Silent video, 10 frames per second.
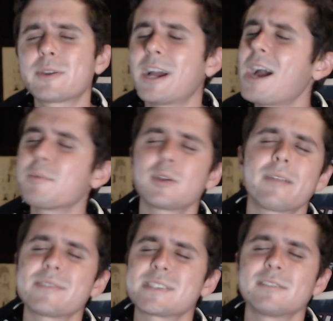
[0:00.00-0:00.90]
I upload
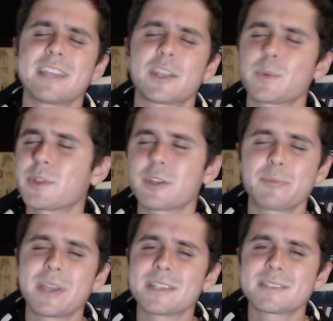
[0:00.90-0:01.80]
every single day at
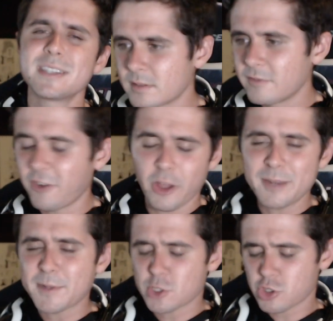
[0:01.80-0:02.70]
3:30 PST. Follow any
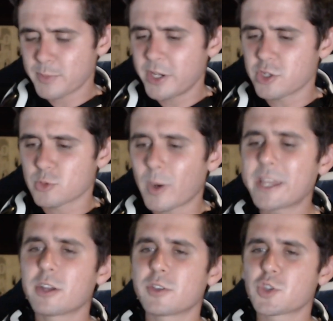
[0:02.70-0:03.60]
of my social medias right
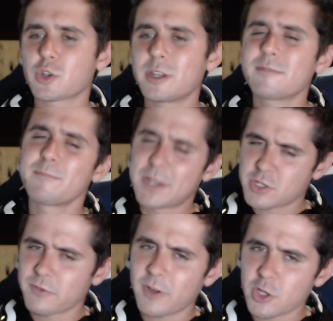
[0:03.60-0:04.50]
here on the screen. Make
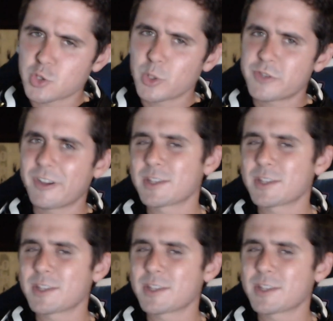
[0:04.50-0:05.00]
sure to follow Twitch if you guys